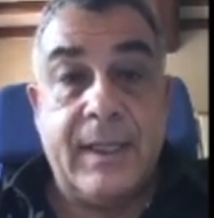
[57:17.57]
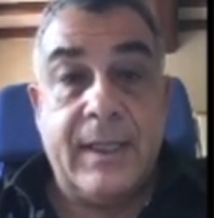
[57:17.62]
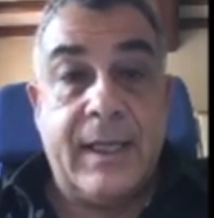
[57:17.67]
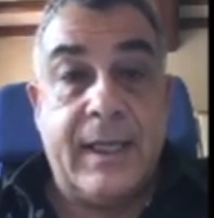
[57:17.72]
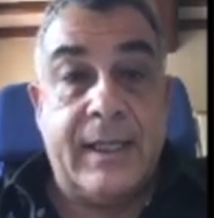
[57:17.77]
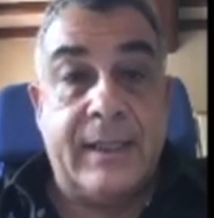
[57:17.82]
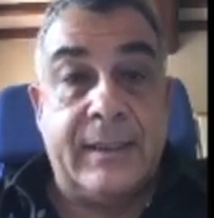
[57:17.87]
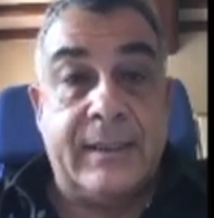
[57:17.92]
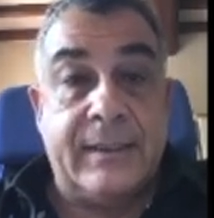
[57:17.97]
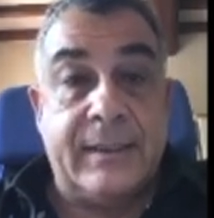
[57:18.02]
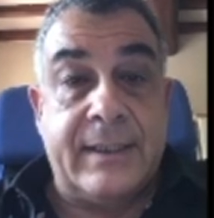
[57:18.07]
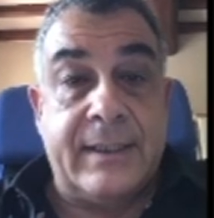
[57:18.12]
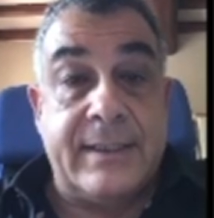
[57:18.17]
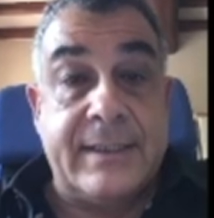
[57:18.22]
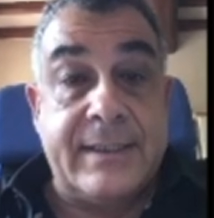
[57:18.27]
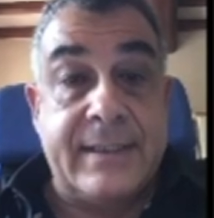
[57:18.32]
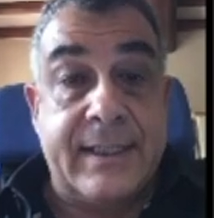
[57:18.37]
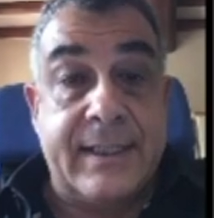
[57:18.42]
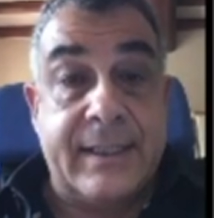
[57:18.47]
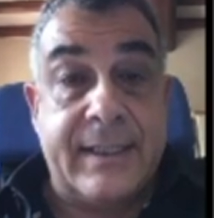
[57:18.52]
and in
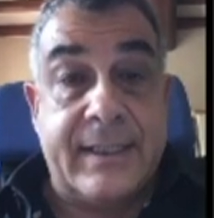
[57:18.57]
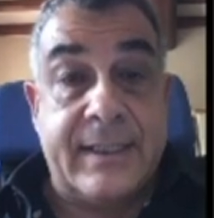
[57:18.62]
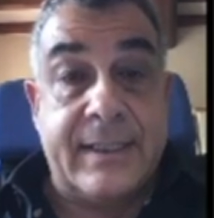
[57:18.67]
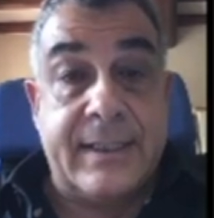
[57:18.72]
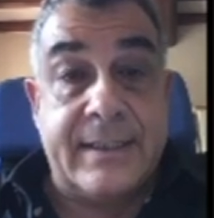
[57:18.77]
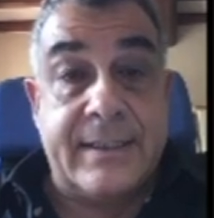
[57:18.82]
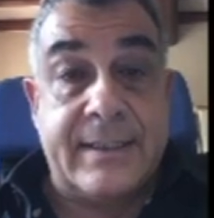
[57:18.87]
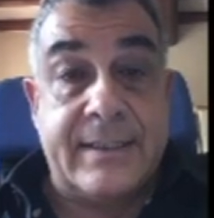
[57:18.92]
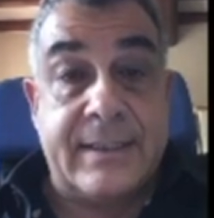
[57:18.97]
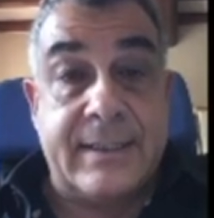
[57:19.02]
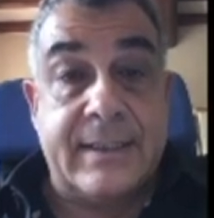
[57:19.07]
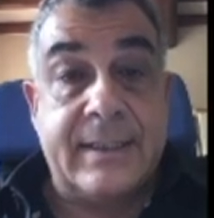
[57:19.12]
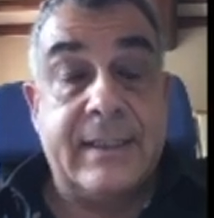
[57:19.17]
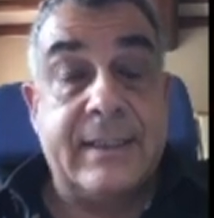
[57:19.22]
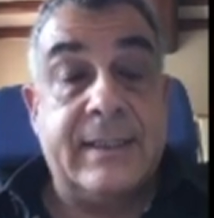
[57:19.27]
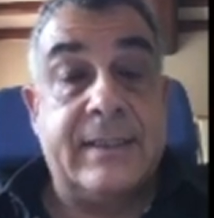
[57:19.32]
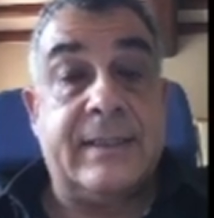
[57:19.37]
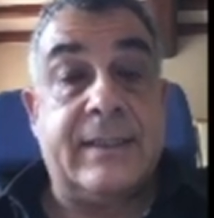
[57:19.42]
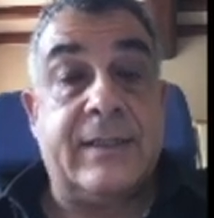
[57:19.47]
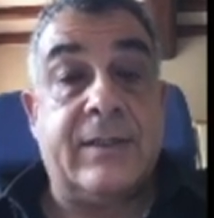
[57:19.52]
this case
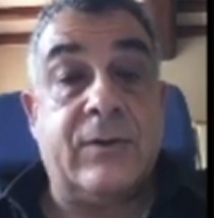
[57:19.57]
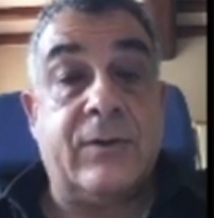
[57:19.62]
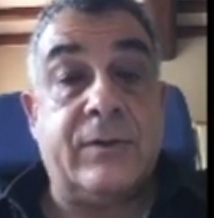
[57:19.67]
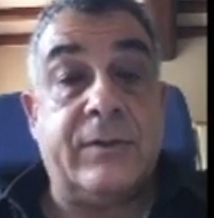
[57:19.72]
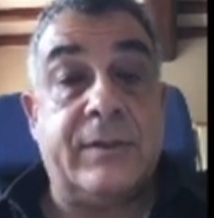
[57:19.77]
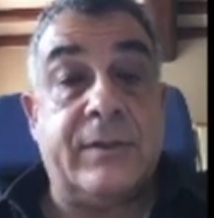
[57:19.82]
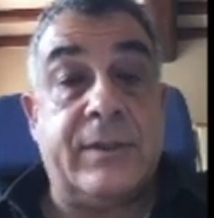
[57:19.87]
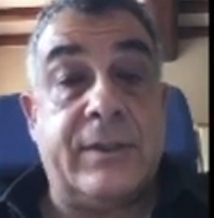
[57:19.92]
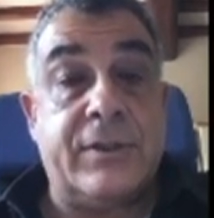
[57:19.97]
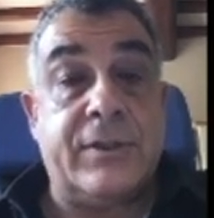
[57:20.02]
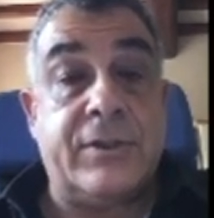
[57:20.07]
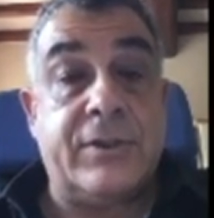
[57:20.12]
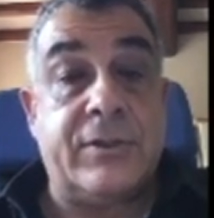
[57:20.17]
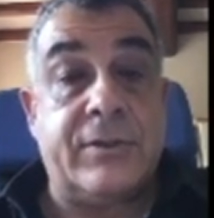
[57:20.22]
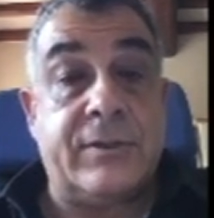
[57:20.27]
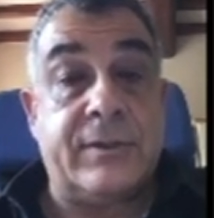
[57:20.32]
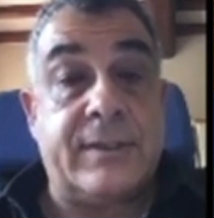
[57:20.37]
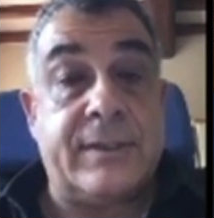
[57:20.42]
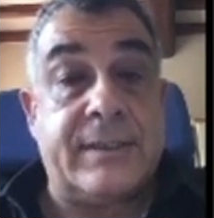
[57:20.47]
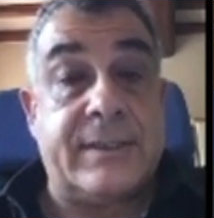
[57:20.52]
the
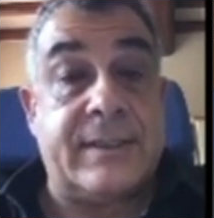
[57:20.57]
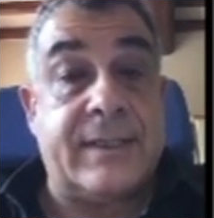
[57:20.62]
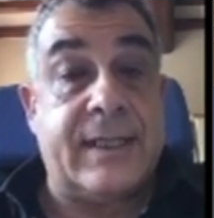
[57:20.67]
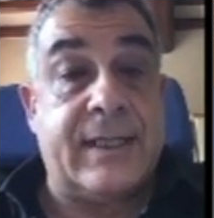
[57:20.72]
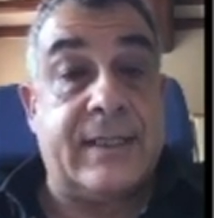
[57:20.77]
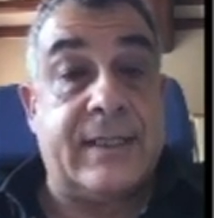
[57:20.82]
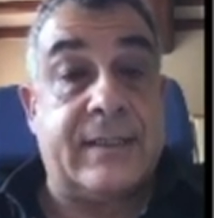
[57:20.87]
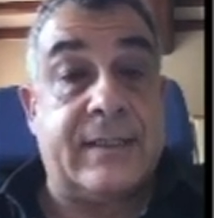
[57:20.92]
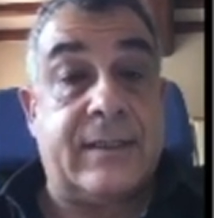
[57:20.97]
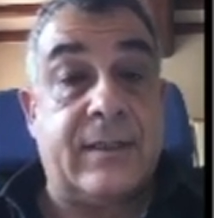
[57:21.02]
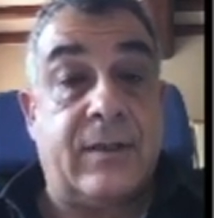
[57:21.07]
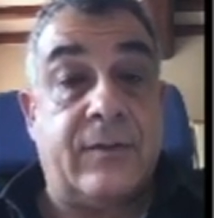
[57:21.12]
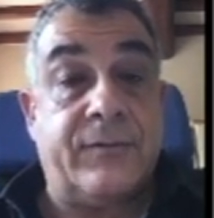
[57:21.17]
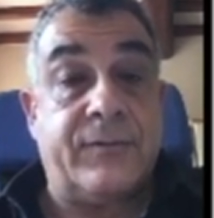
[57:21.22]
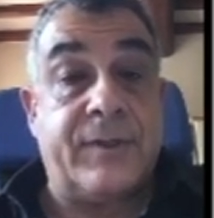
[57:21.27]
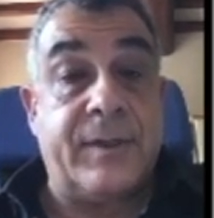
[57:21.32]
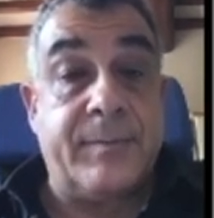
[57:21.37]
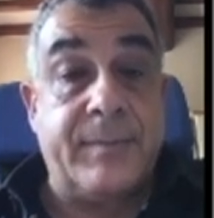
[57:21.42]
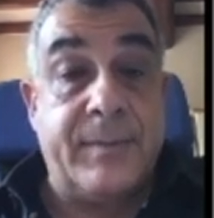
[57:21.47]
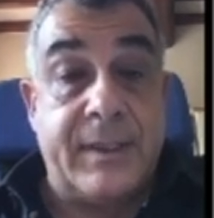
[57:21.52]
condition is that of
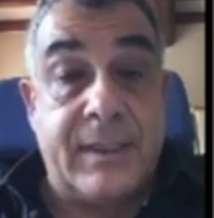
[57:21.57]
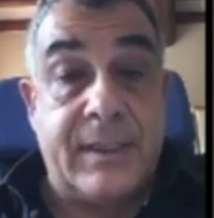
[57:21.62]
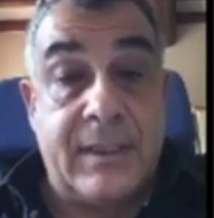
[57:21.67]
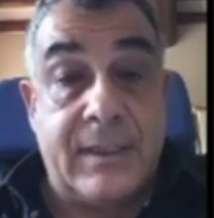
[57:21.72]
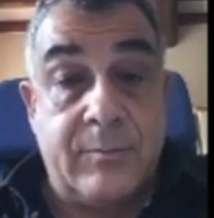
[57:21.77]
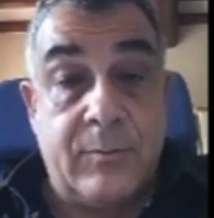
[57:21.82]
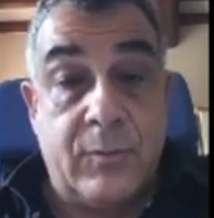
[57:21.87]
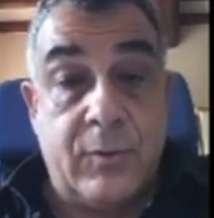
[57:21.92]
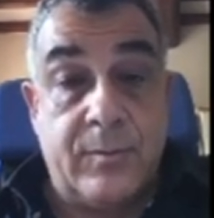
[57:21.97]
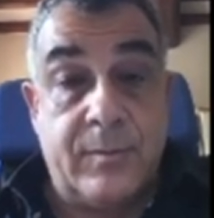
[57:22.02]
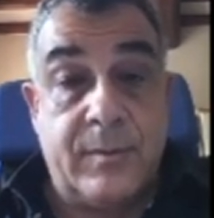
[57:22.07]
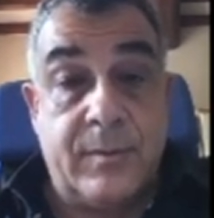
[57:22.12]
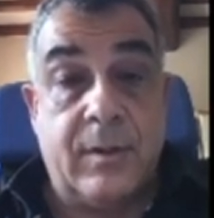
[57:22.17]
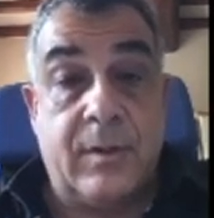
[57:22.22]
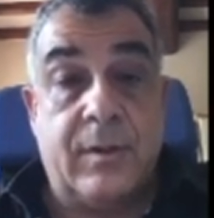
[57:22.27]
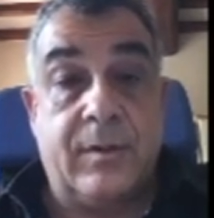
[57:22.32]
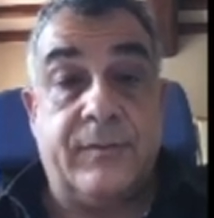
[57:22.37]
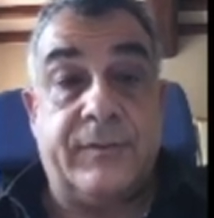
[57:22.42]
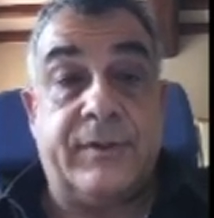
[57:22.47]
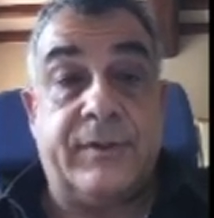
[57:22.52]
the minimum
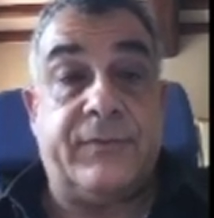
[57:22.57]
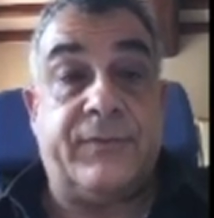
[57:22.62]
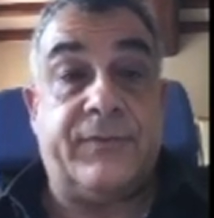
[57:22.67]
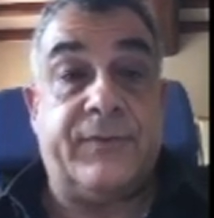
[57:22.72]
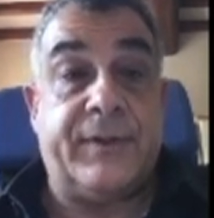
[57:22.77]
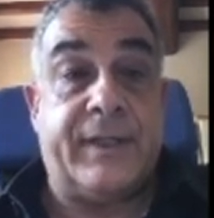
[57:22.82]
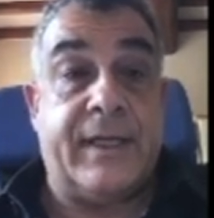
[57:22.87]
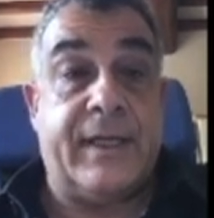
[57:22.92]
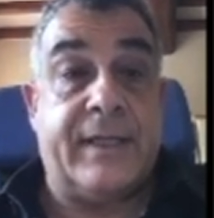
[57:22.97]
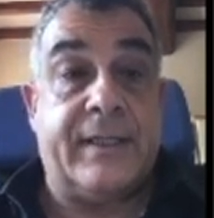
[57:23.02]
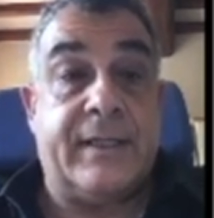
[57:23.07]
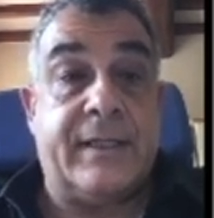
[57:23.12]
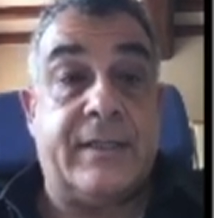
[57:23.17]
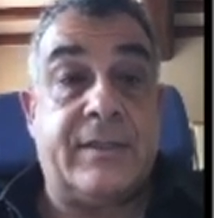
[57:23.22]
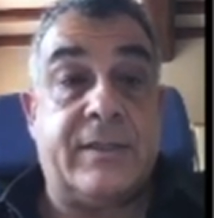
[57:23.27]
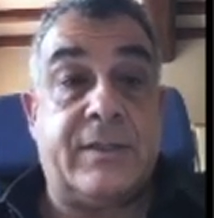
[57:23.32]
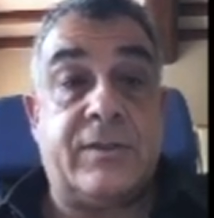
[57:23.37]
of the free energy.